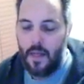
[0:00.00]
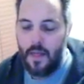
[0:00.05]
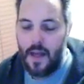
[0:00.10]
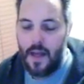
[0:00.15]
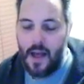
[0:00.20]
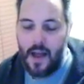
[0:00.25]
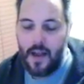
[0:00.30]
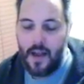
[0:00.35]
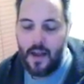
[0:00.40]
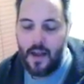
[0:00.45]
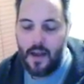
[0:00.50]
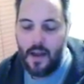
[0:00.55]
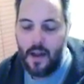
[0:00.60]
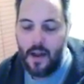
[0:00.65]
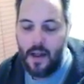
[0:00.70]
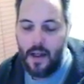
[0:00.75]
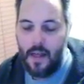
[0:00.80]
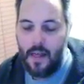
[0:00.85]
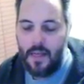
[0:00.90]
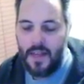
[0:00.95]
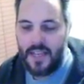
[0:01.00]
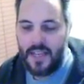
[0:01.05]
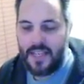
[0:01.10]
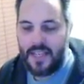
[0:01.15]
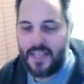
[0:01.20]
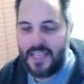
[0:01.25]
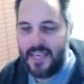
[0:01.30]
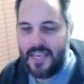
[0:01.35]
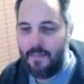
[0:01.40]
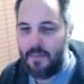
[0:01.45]
that
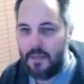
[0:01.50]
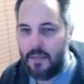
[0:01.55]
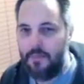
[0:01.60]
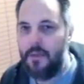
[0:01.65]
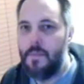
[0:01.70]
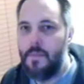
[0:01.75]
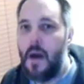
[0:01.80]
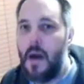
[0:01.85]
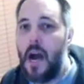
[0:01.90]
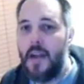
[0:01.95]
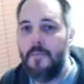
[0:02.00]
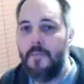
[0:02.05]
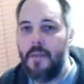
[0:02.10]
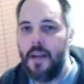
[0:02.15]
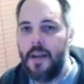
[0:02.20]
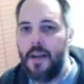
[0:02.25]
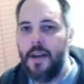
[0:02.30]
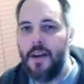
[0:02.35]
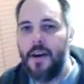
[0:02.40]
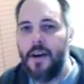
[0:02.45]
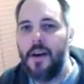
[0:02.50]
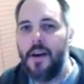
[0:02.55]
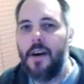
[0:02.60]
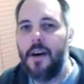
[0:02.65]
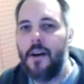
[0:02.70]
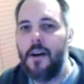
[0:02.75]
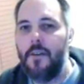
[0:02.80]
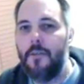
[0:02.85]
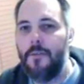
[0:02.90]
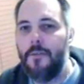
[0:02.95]
this seems to remind me
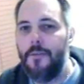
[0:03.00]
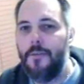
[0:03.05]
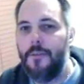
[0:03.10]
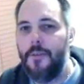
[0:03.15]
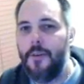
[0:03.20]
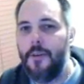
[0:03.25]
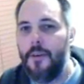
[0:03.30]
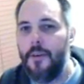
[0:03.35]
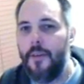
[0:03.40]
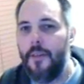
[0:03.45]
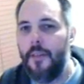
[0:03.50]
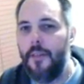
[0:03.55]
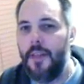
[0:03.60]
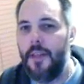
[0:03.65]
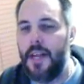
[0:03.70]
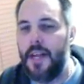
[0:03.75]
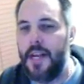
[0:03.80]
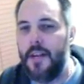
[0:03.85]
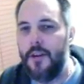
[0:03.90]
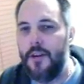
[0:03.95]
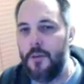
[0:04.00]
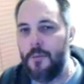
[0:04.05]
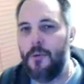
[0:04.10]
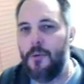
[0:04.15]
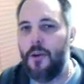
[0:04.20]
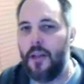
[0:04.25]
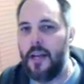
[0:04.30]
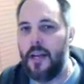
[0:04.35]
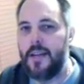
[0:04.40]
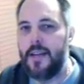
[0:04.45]
of the
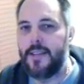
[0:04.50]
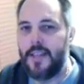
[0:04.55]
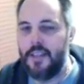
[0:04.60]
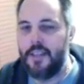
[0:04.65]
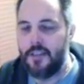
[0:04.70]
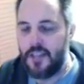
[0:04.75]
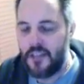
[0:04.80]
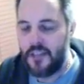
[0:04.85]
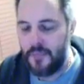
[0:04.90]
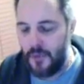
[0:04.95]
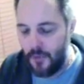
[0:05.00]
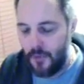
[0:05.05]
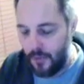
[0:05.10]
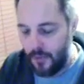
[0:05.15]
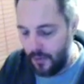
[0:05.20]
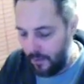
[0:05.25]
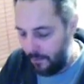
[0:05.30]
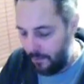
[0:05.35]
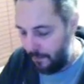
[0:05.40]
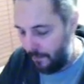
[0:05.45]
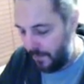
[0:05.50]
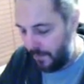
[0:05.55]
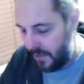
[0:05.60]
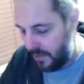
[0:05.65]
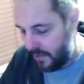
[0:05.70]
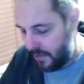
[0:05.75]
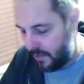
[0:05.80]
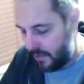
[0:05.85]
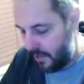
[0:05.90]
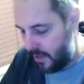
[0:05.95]
Newport Lights I used to smoke.
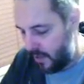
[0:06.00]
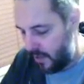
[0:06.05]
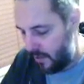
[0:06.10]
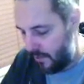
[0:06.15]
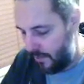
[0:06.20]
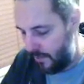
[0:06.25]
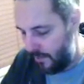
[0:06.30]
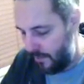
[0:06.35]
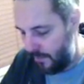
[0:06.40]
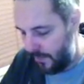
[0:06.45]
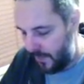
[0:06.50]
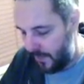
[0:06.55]
So